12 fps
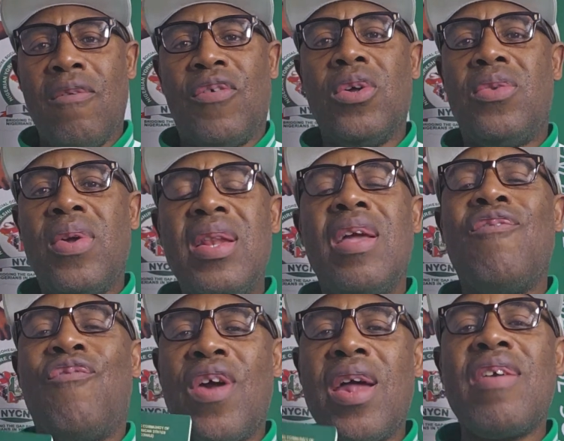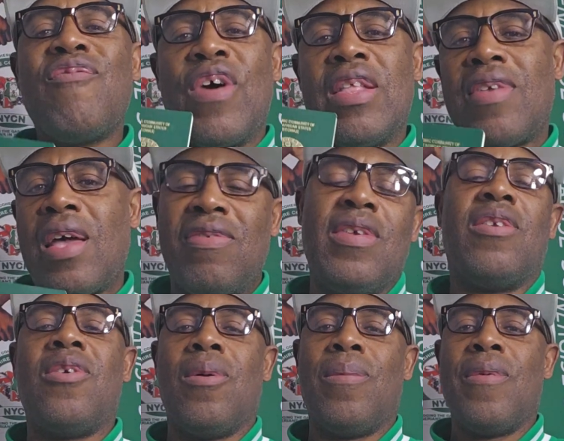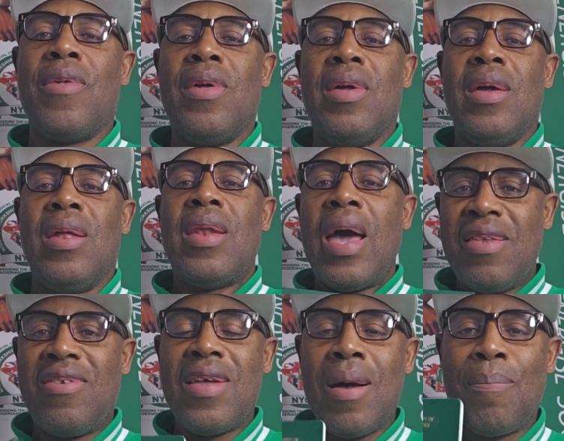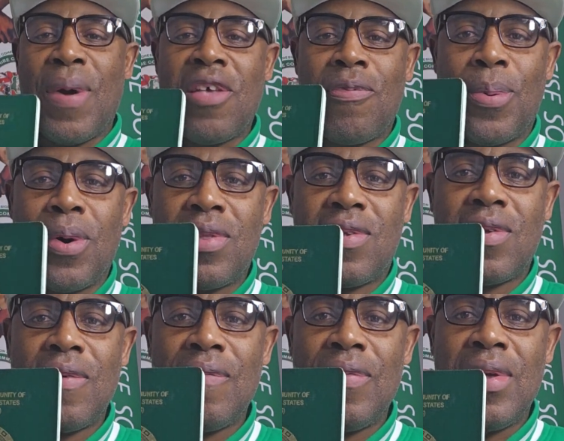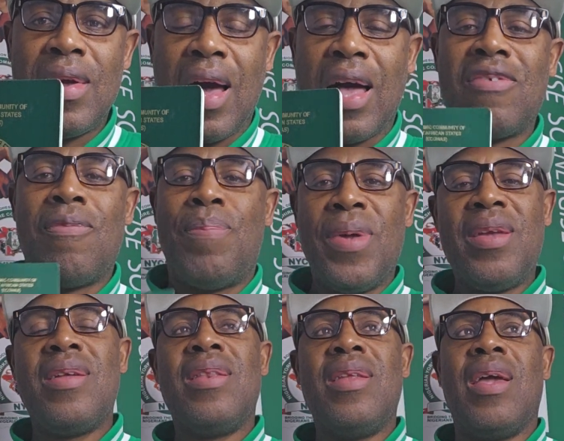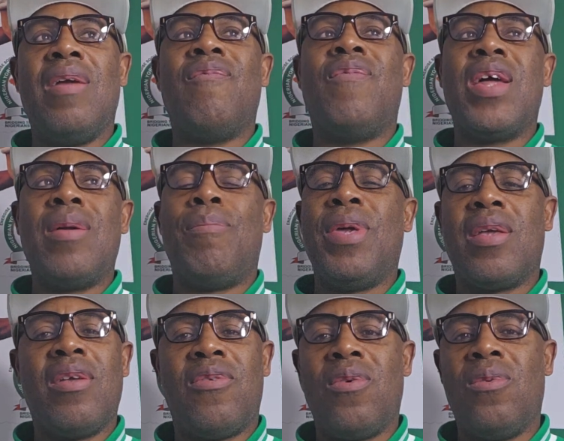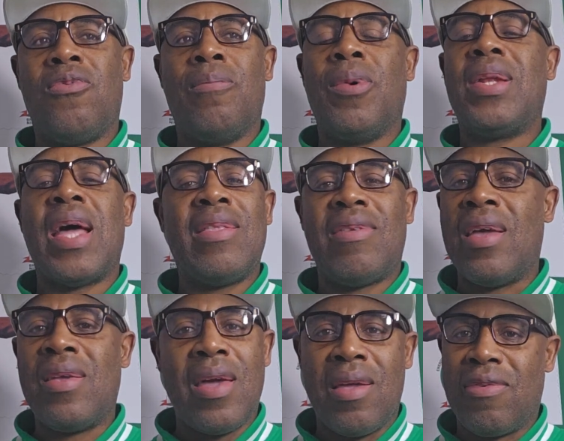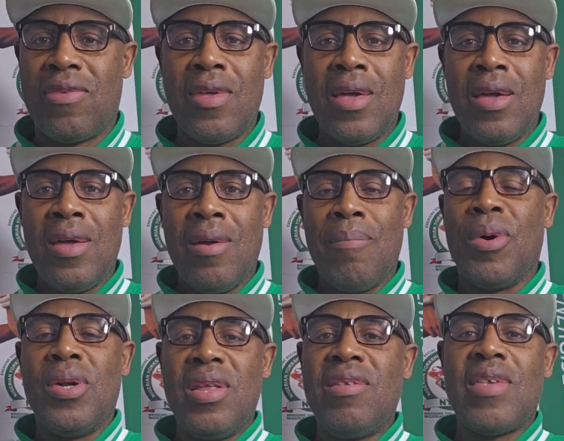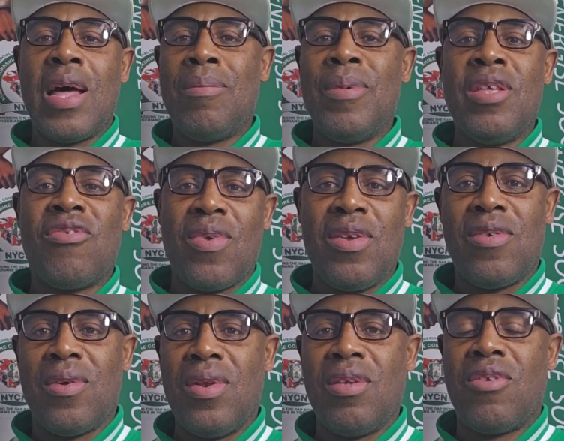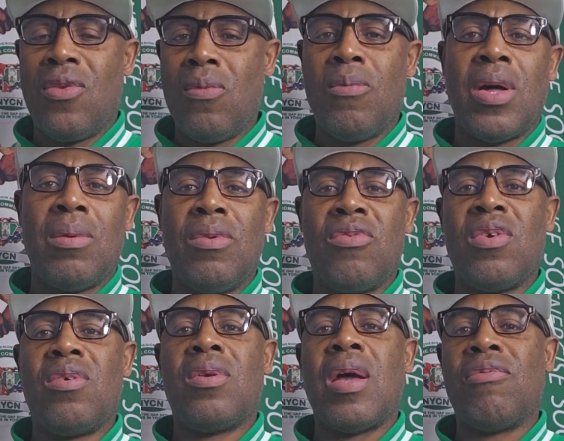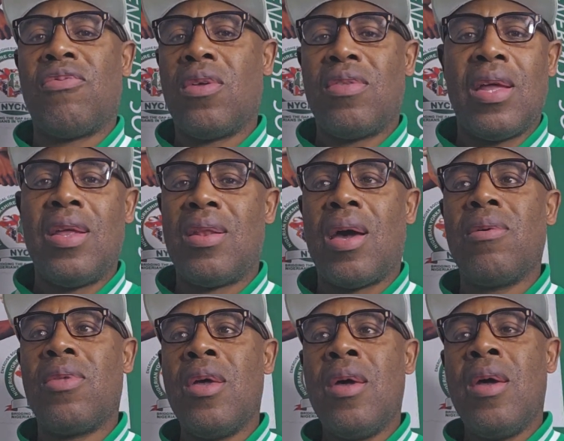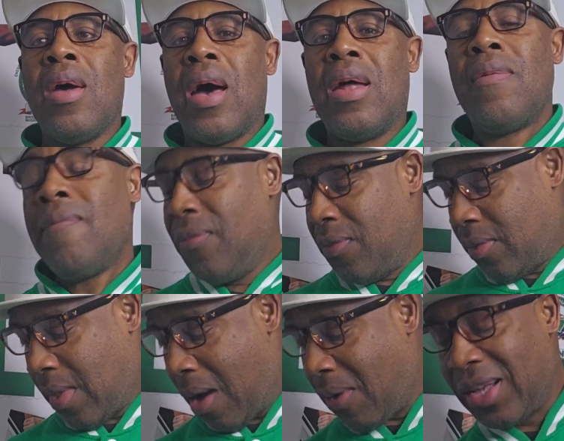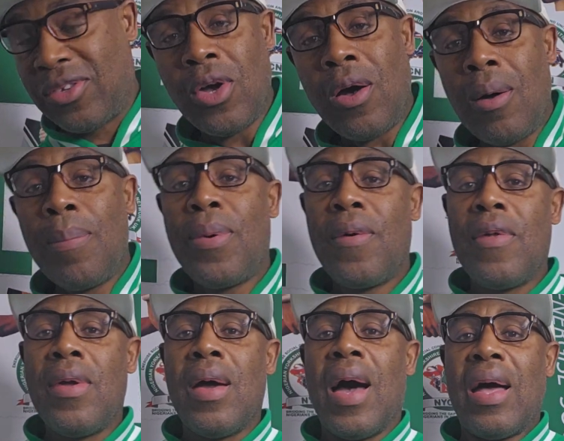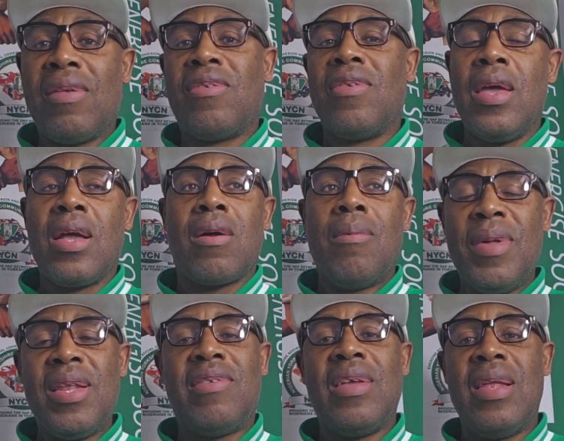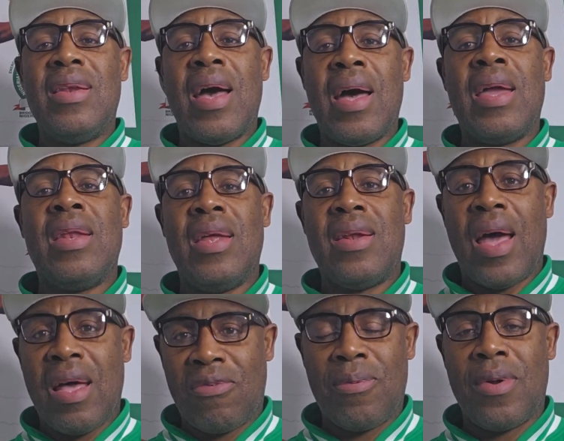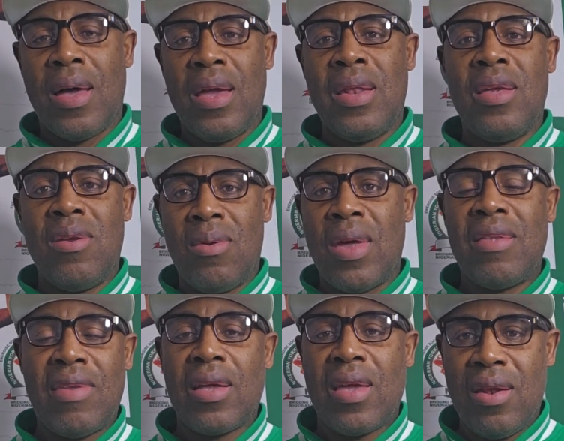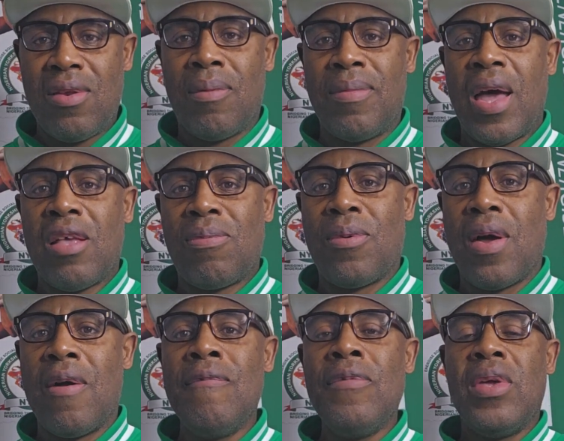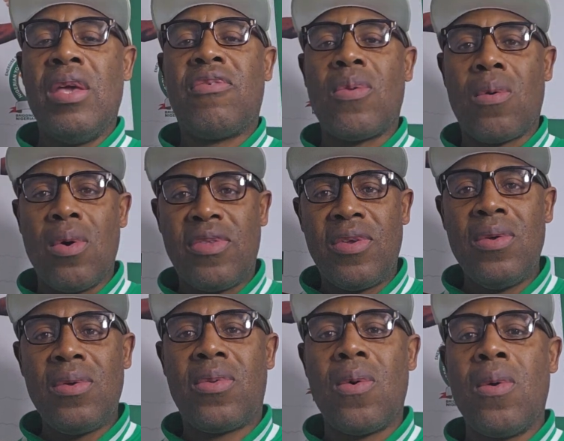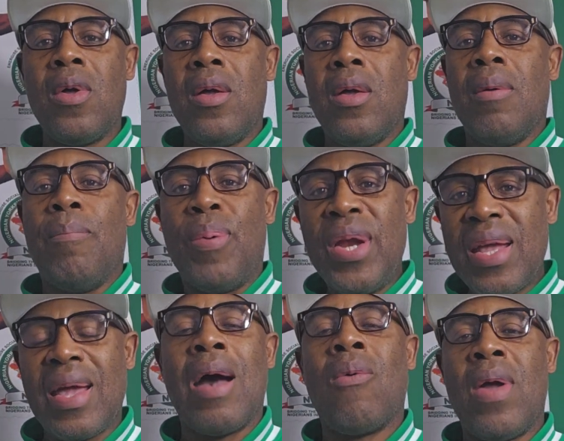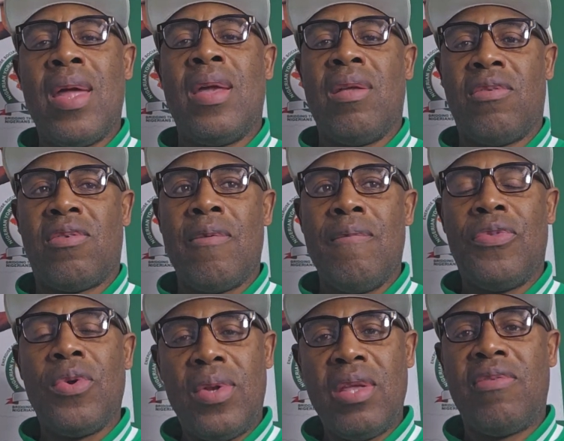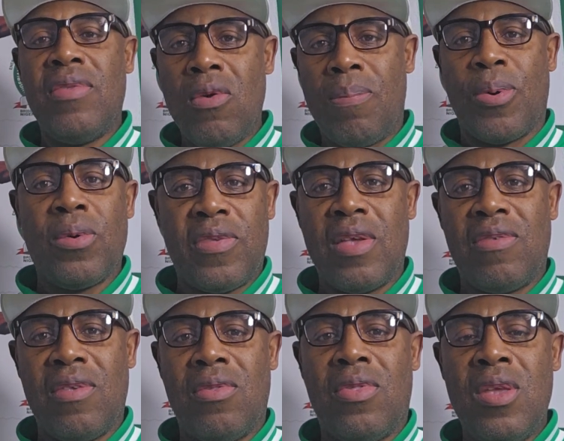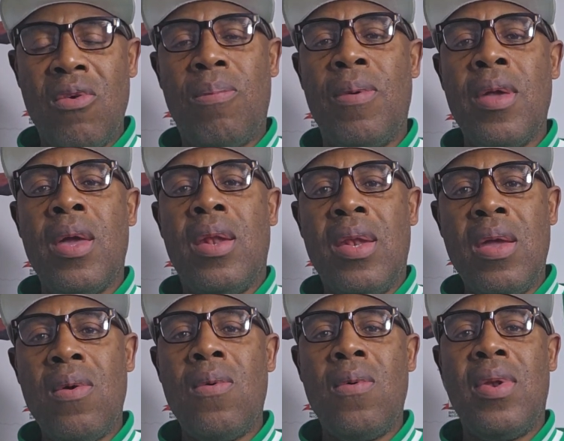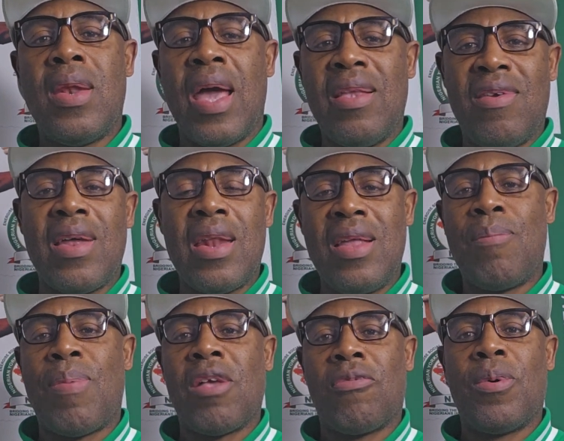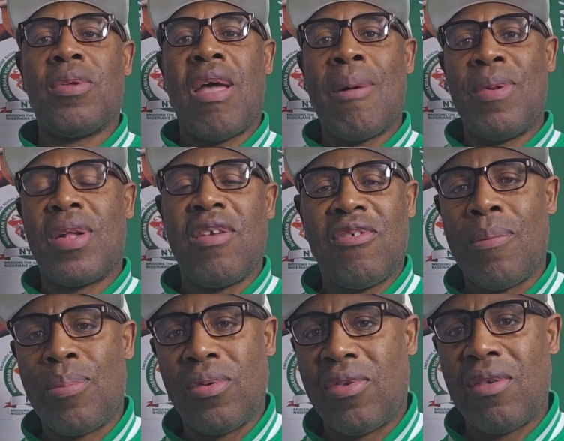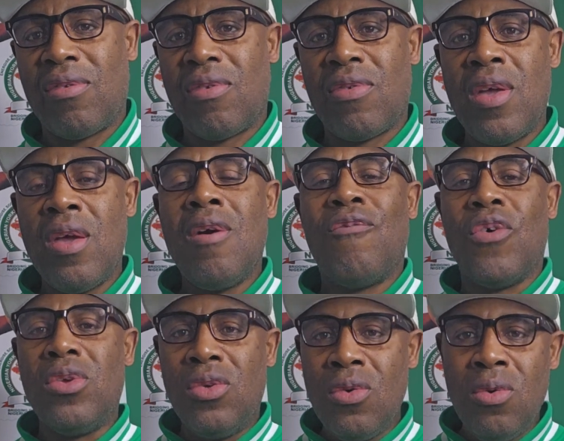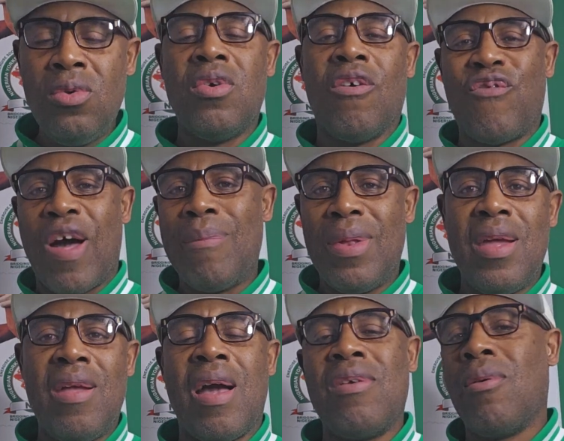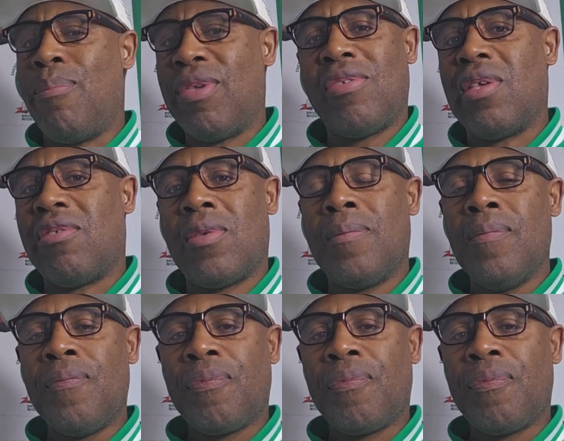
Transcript: for doing a very fantastic job. Nigerian passport has been a very big issue more than 10 years. But this administration, the Tinubu administration, have sorted it out. And our job as a community leader in the diaspora, in the United Kingdom diaspora, is to continue to bring awareness to these new processes, new Nigerian e-passport application processes for you, your family, and your business.